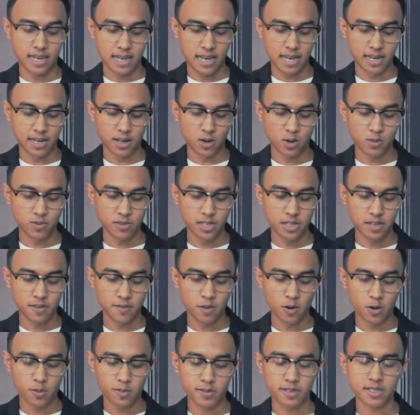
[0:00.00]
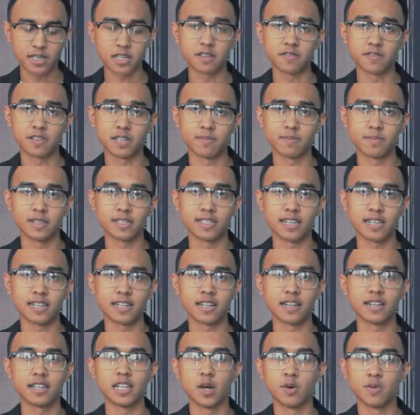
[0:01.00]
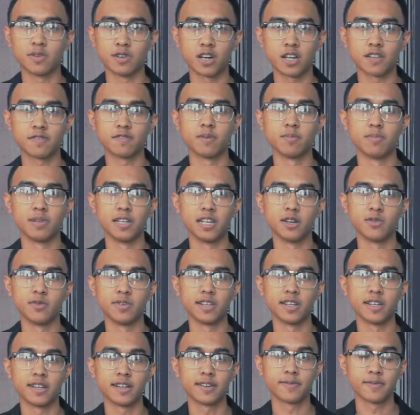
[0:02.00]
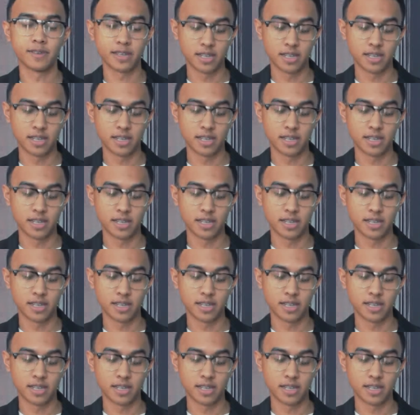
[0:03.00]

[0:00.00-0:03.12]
and only 4% of them said they were not familiar with it.